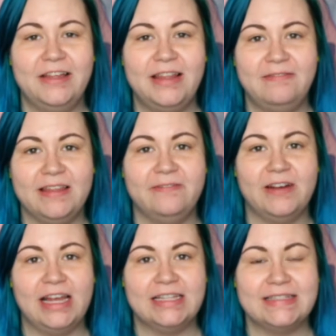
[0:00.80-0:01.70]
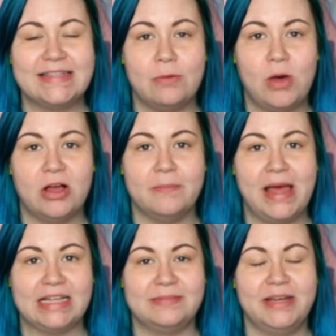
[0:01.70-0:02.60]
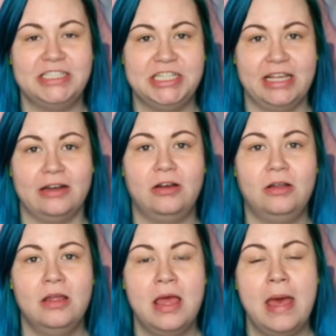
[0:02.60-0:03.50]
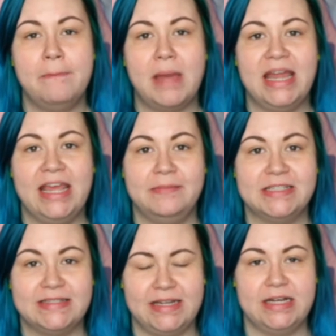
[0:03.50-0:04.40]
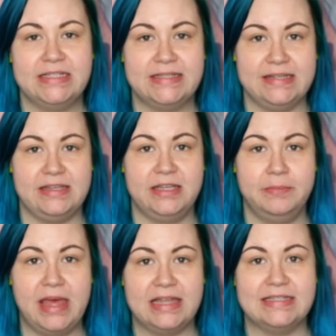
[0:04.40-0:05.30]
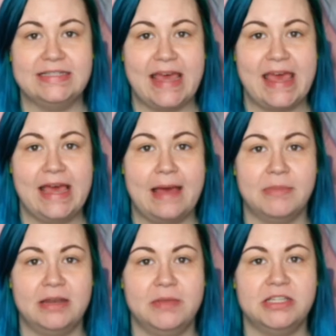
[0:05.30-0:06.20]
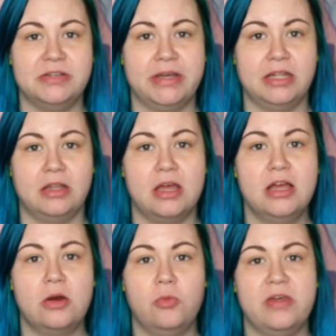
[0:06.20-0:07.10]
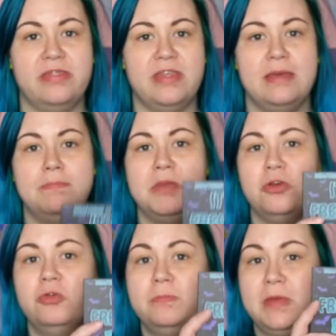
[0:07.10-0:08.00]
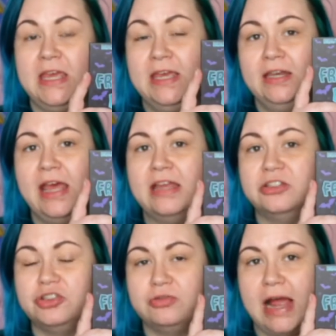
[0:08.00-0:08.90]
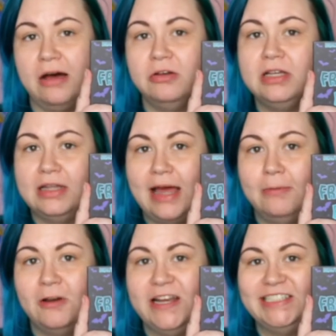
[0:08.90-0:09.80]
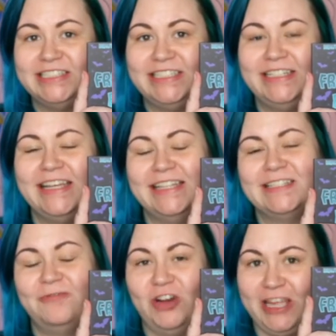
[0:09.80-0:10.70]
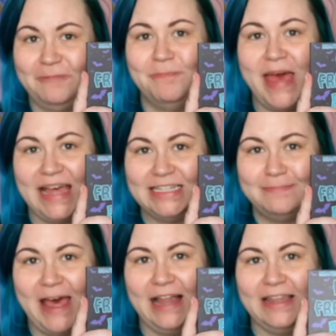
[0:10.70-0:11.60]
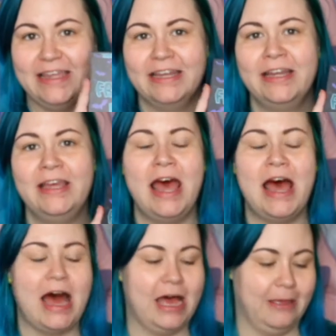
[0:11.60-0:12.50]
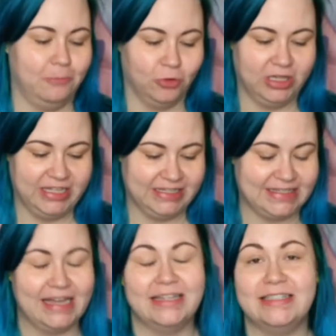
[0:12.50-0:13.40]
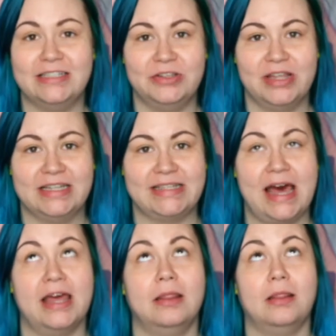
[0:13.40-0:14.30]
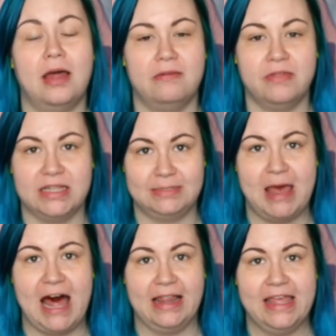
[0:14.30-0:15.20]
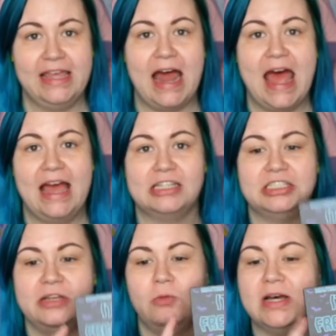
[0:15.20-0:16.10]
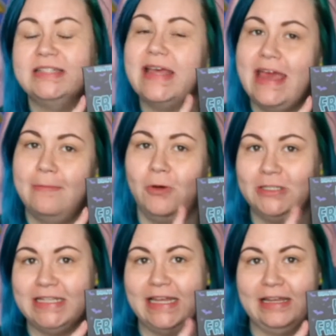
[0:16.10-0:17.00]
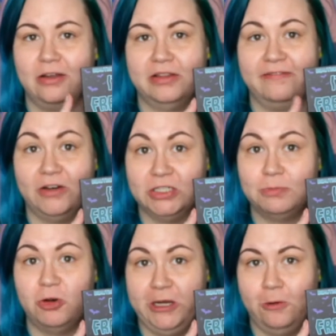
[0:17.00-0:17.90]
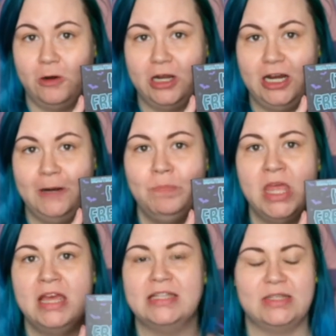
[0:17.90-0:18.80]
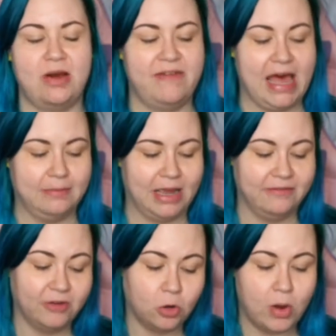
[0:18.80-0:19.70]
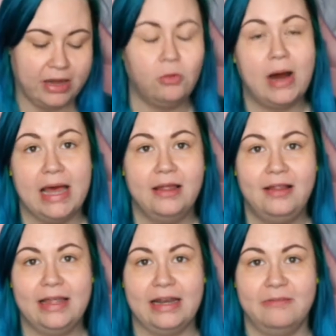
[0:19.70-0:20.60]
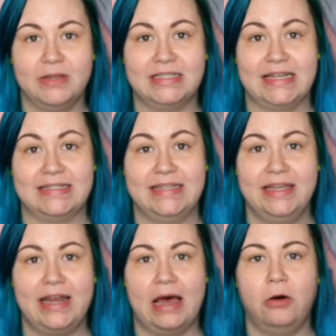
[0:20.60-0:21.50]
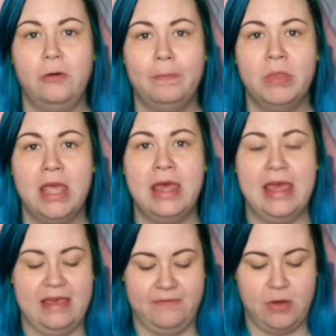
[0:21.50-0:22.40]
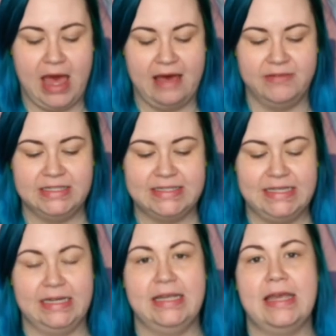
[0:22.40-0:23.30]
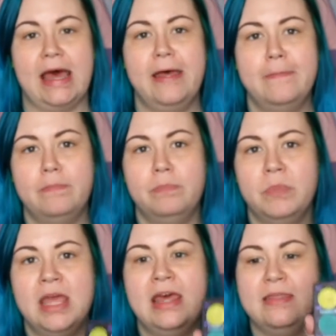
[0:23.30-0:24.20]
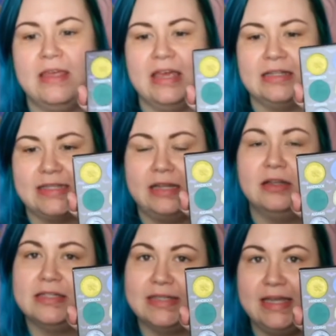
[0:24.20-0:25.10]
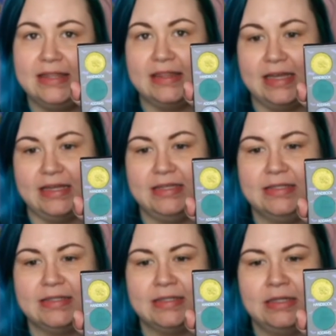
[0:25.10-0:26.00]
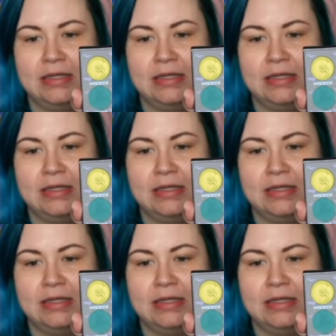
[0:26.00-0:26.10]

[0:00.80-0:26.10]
lovely friends, and welcome back to my channel. My name is Sari Steam, and today I'm going to be doing a look with the Beautbean and Shroud collaboration. It's Freakin Bats palette. I'm really excited to do this. I love this palette. I actually was able to get in on the first pre-order, so I've had mine for quite a while and I've been testing it out. If you haven't seen it yet, the inside looks like this.